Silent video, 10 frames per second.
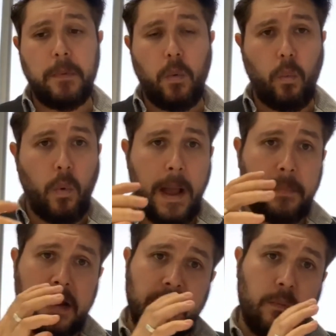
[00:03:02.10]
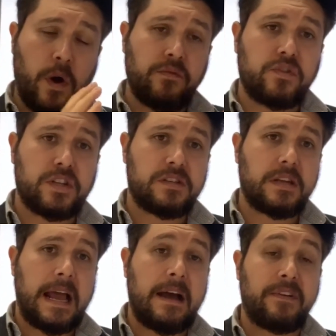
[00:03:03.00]
whereby they won't just
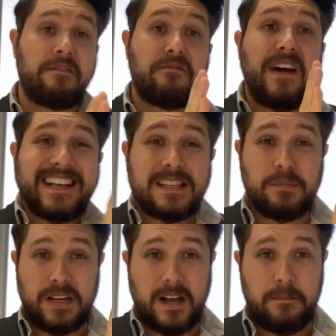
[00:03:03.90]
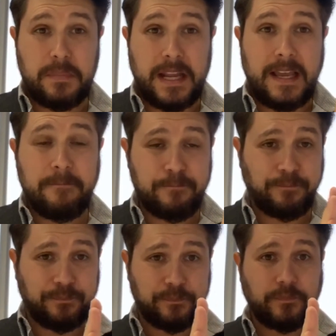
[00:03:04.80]
have an investment company,
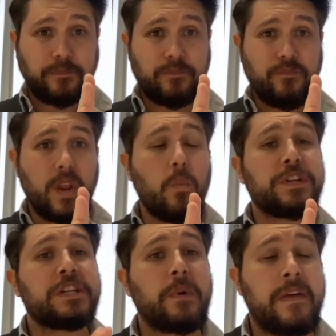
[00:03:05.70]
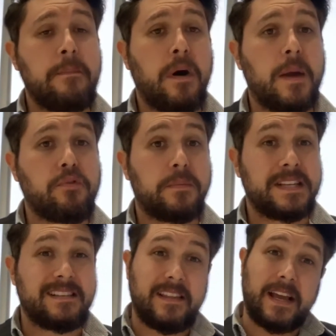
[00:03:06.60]
which is where they buy
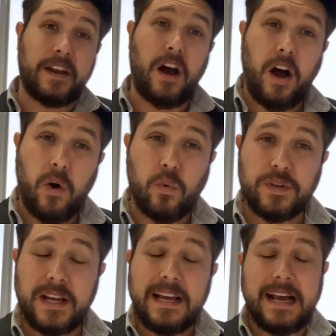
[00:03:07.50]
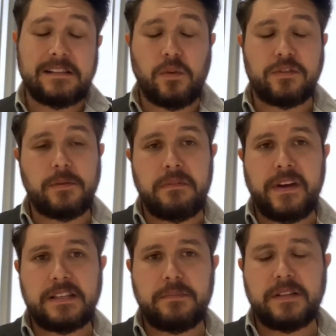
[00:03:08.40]
properties that they're going to hold as long-term
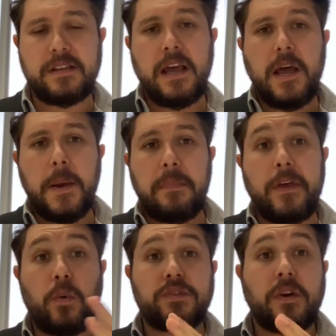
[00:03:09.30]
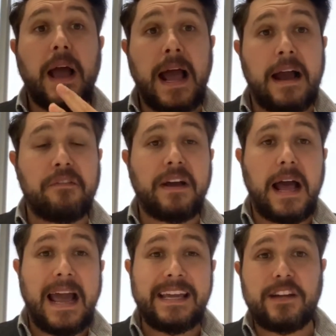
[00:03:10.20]
investments, but they also have
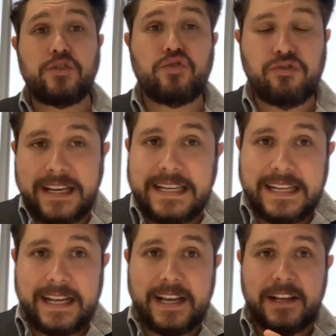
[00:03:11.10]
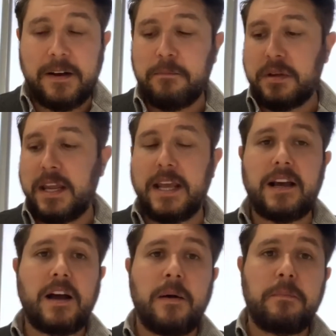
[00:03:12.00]
a trading company, a
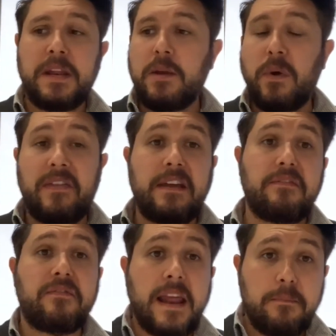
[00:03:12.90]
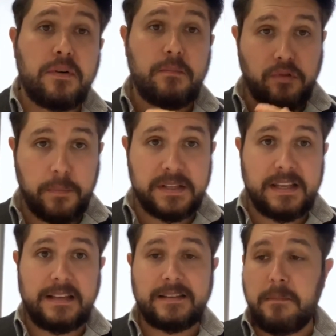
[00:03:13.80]
company where they flip
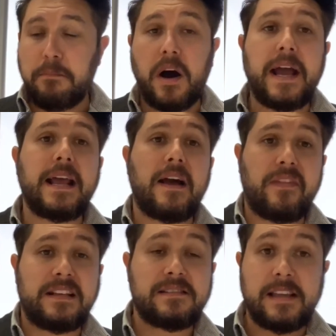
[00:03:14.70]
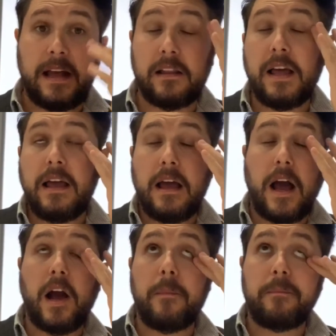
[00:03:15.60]
properties, they buy and they sell.
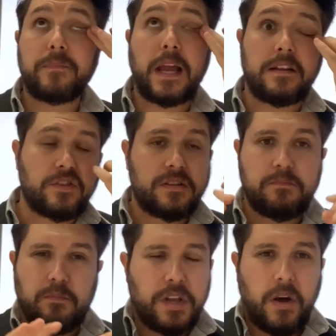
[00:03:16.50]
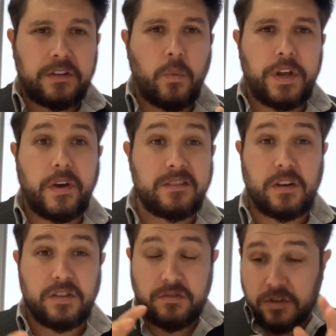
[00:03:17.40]
And just, you know, I don't want to go
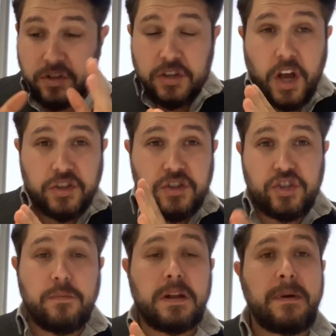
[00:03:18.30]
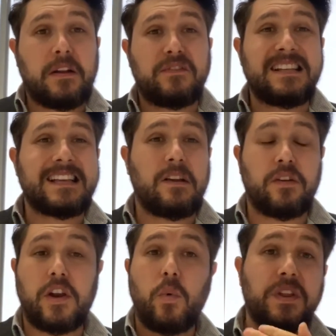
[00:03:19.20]
into a stupid amount of detail
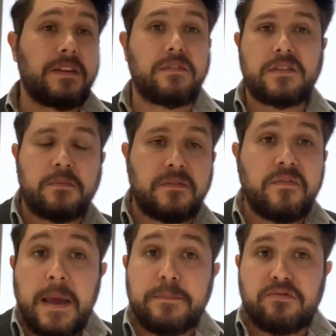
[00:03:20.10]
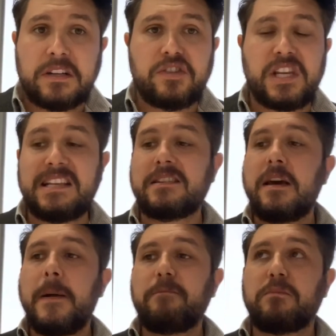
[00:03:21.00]
on all the different types of flip strategies,
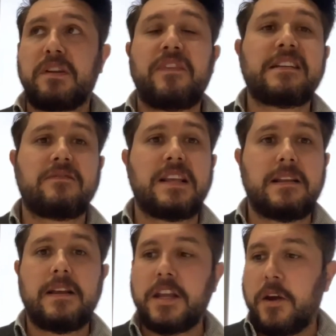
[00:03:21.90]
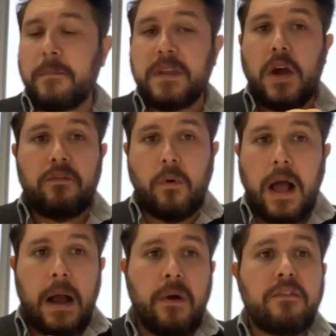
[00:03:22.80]
but effectively, you know, for
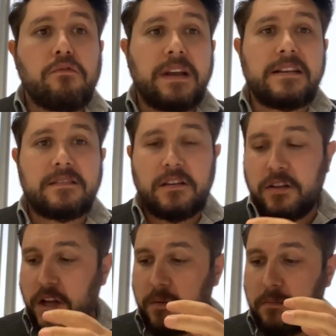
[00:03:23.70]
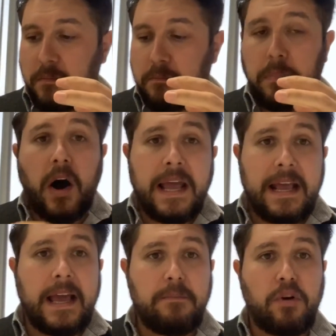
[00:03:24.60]
however reason, you know,
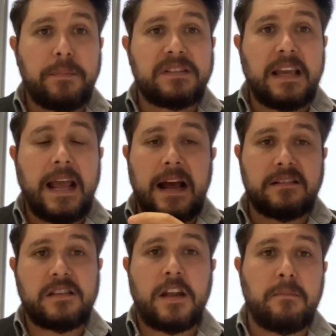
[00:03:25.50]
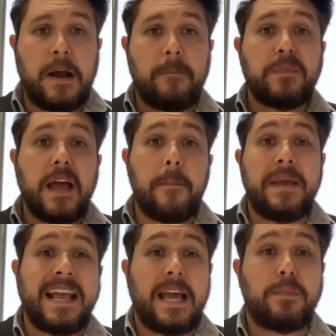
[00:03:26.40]
buying a property at a certain amount and
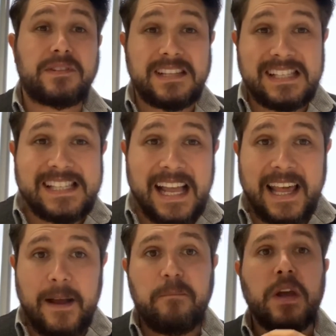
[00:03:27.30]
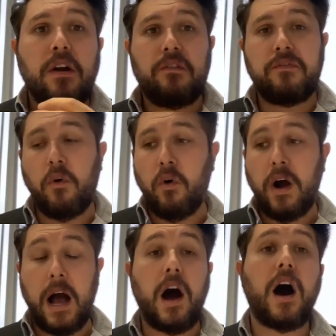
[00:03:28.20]
being able to sell it for
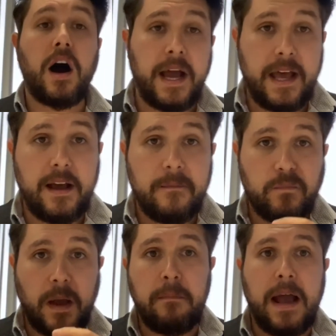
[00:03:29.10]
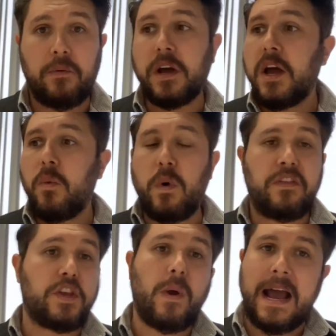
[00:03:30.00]
a higher amount, whether
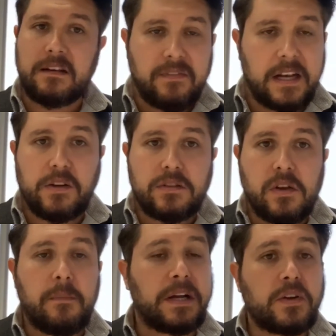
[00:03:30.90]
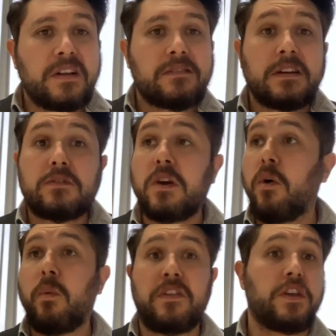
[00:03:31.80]
you add value to it by doing something to it,
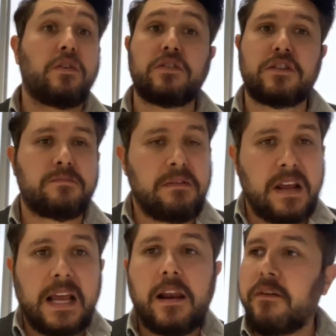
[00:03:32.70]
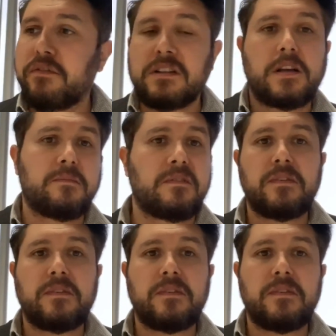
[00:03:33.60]
or whether you can just be really clever in terms of